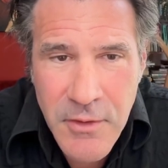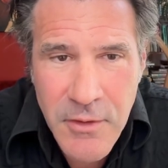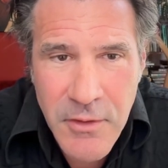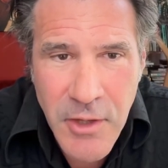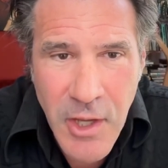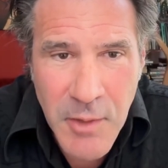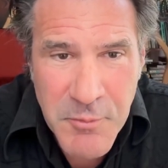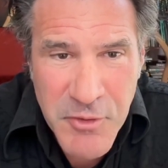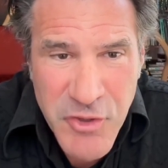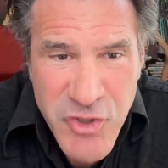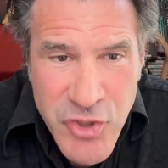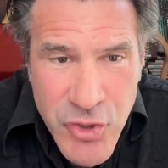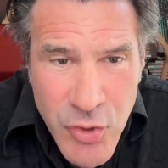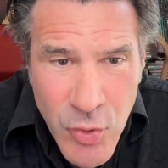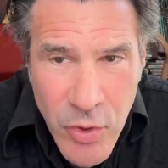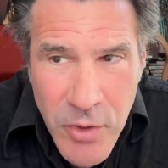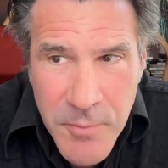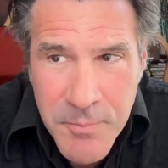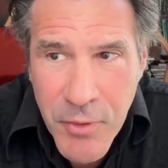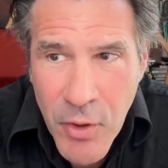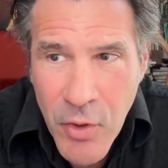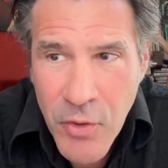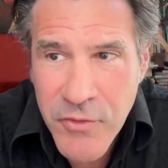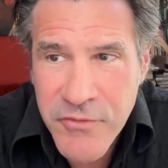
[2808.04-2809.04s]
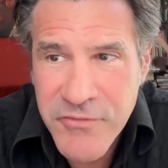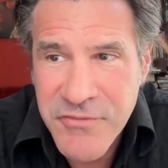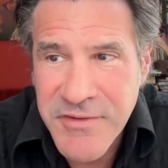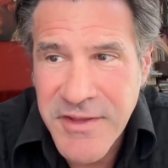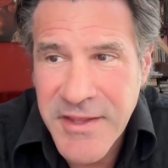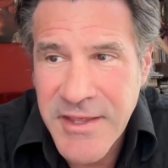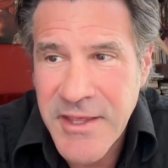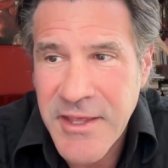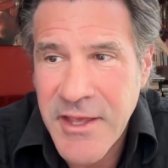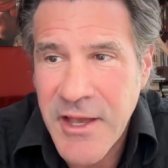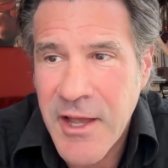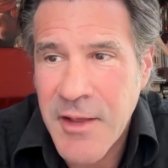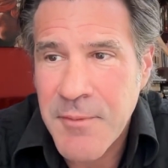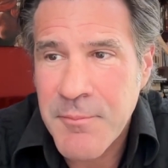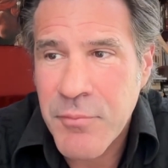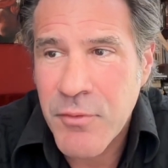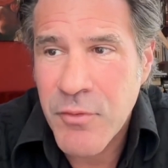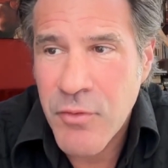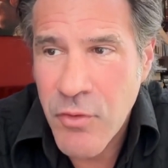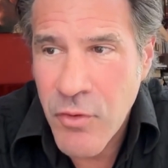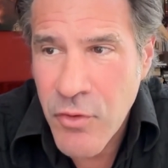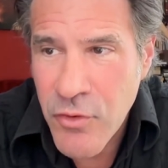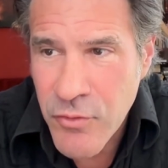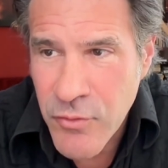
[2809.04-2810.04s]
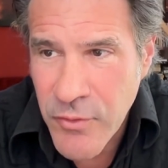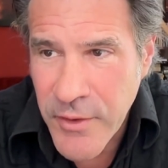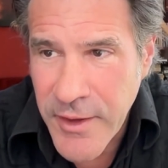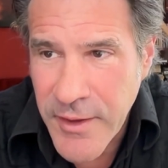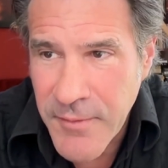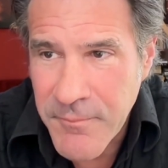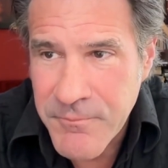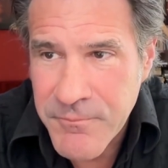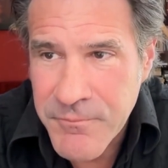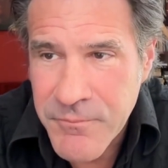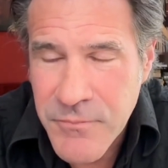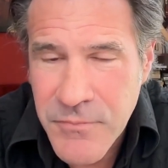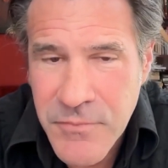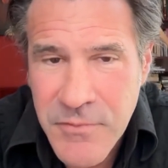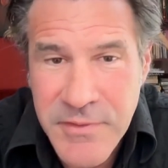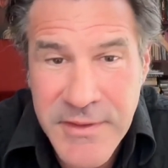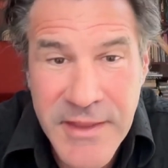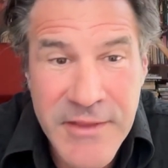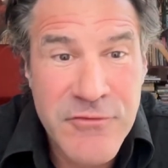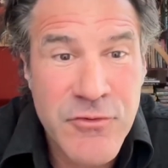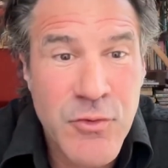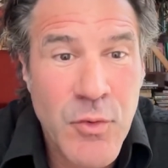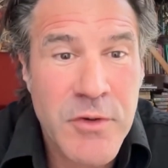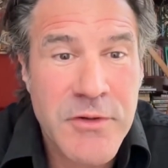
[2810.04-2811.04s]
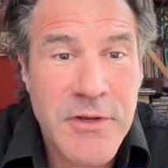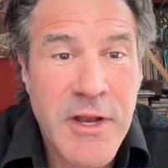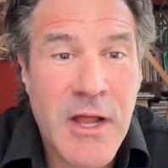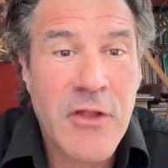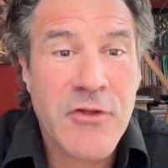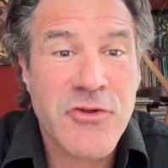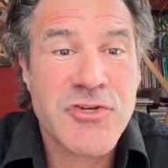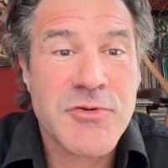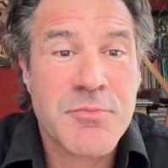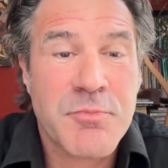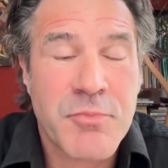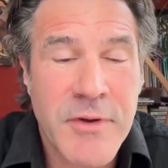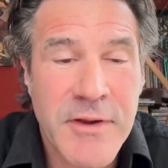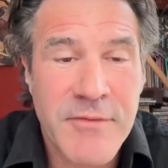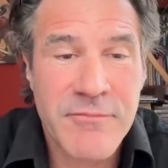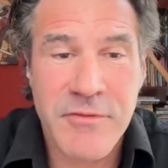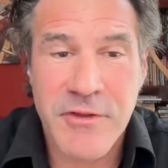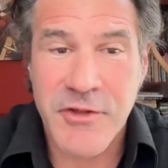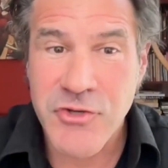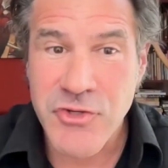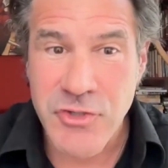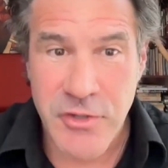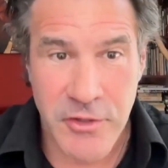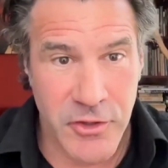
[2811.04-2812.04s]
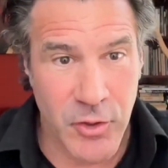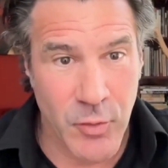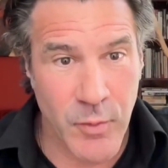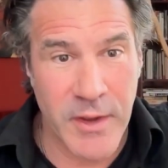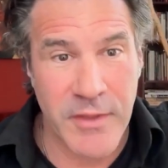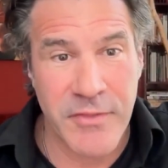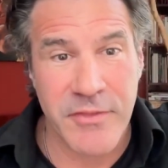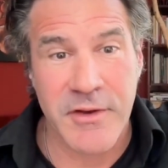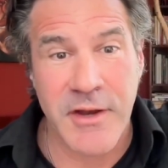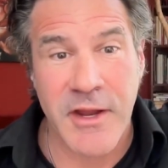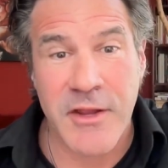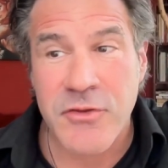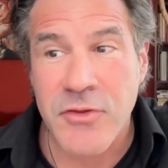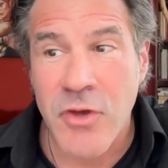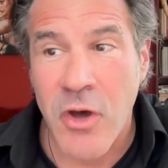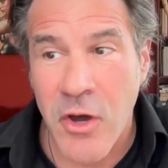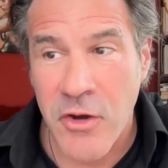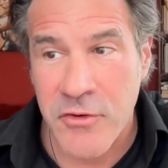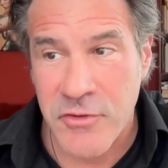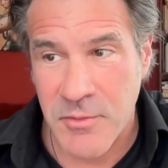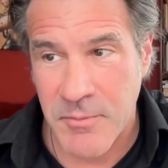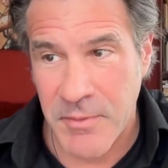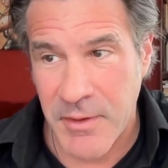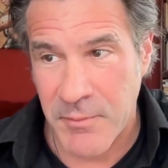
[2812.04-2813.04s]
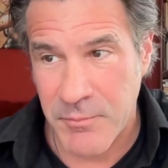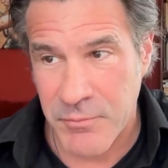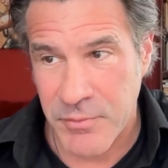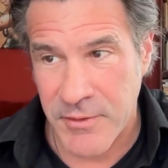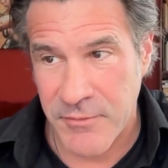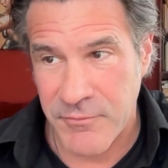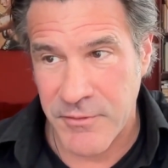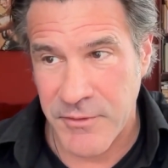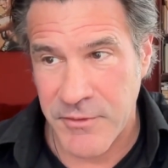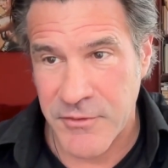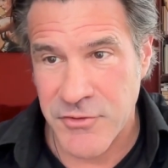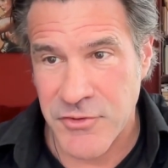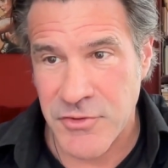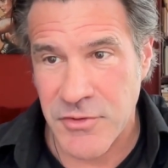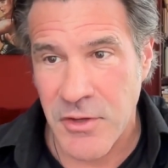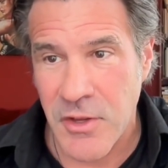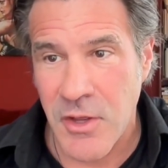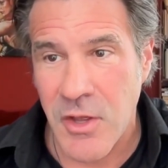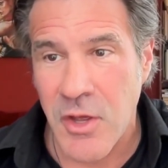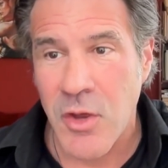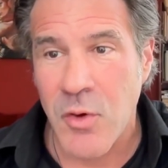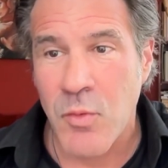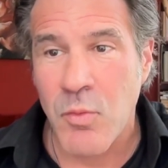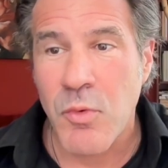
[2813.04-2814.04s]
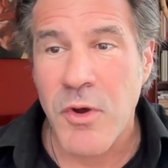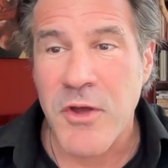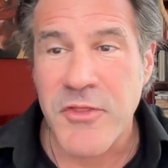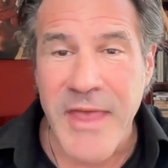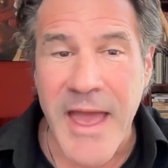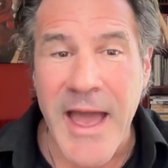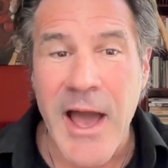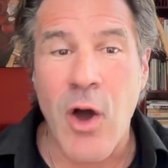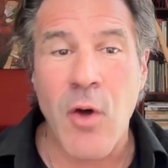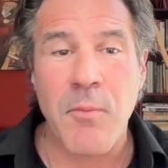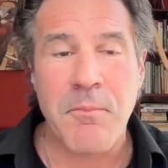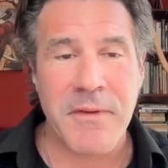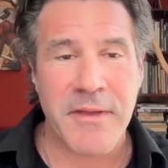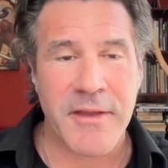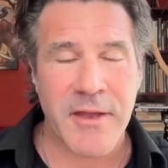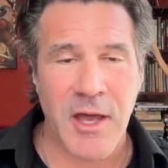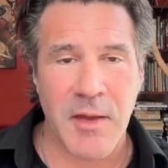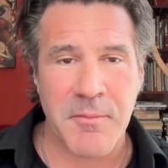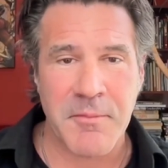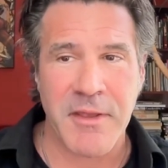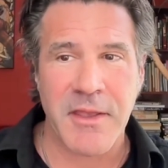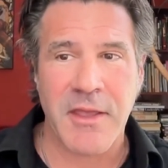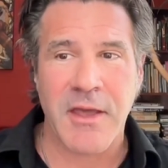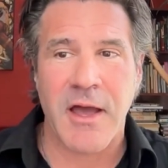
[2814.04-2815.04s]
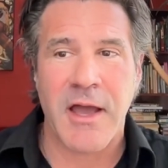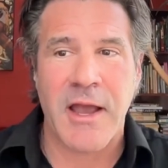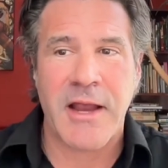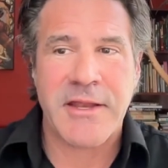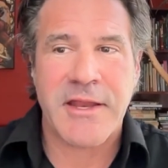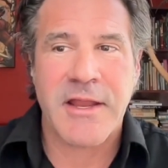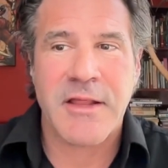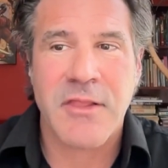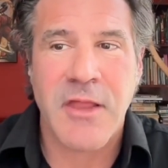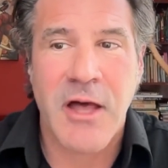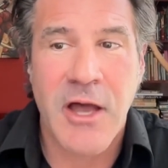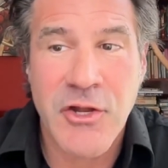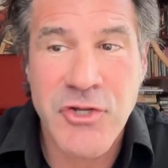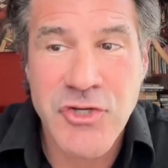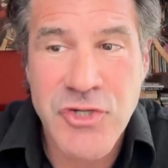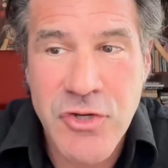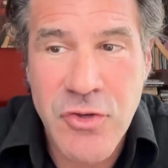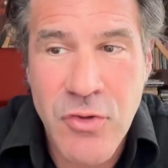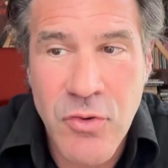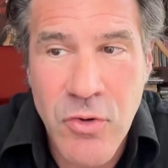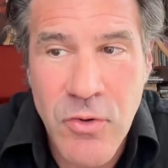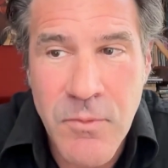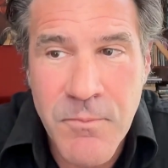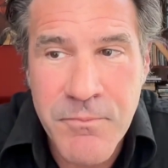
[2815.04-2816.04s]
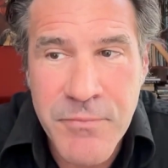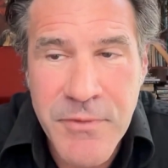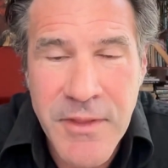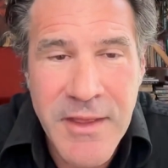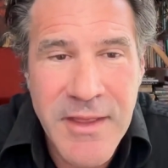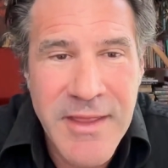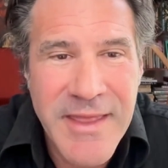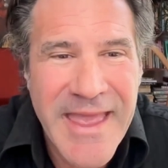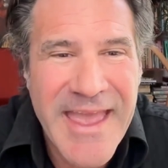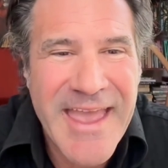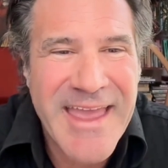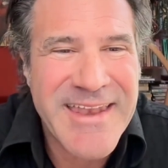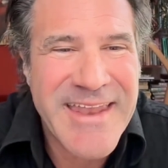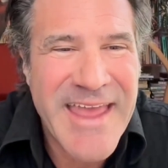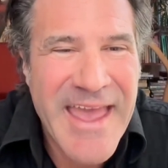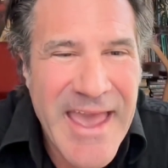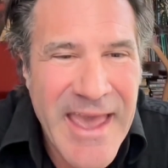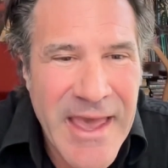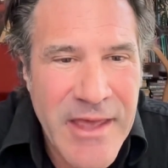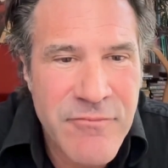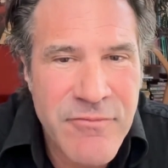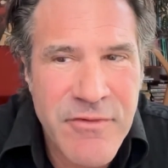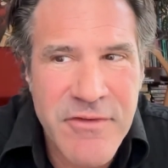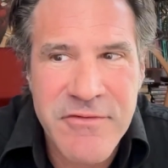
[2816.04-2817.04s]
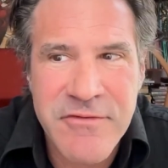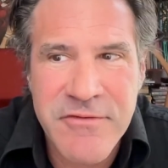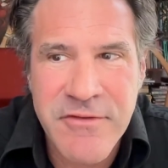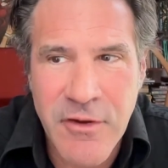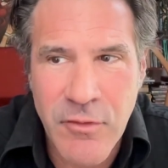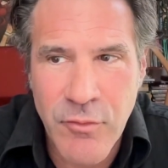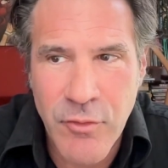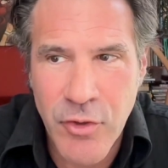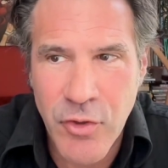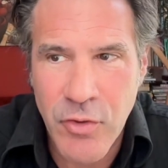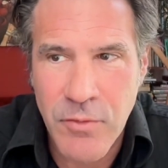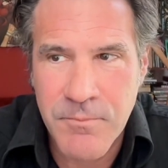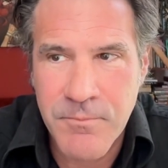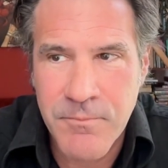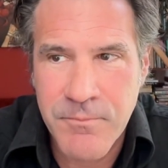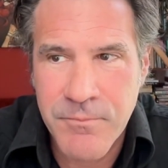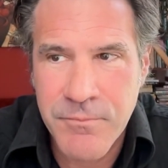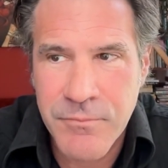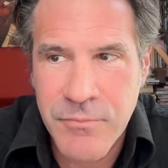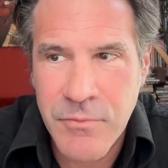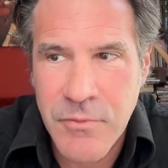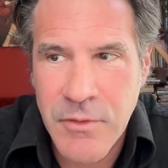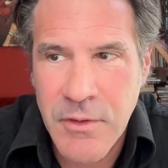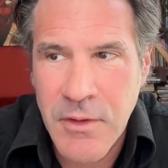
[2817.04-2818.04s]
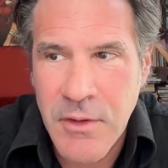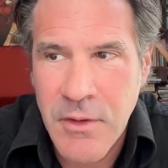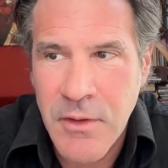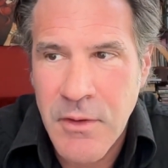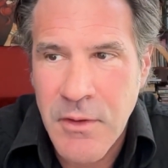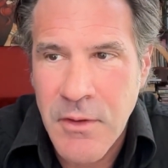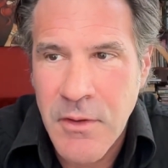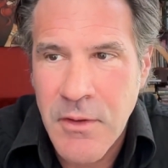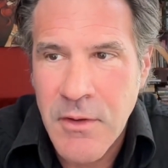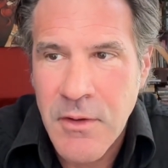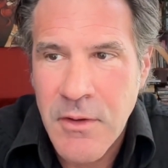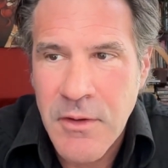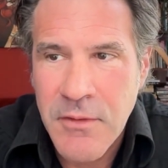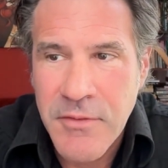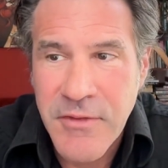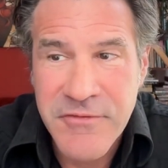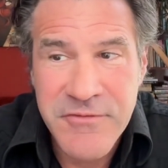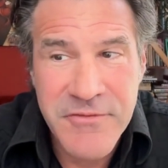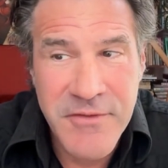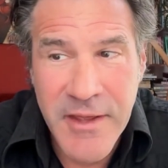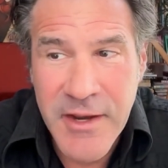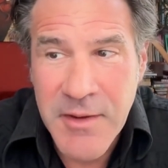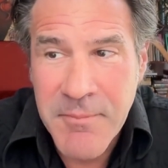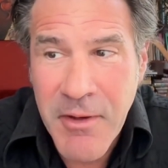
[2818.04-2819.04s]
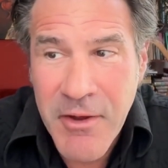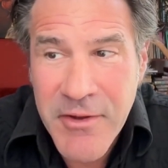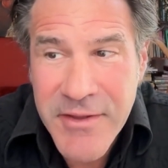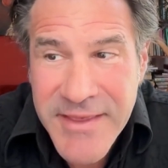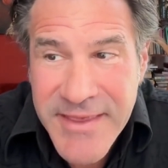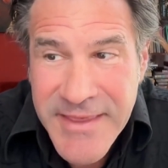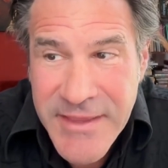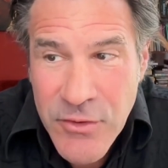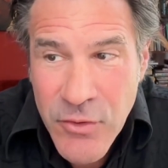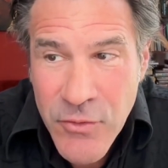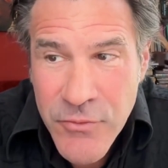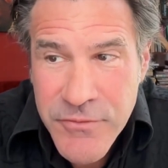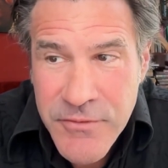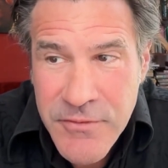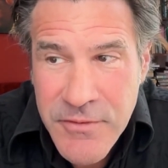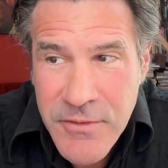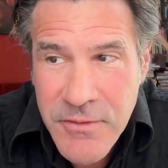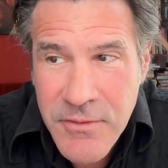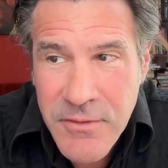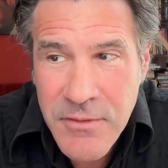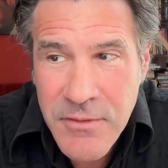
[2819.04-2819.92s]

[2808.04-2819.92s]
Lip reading: A mature post-DEI program needs to acknowledge privilege in the way that I talked about privileged without becoming ideological and adversarial. It's not about guilt,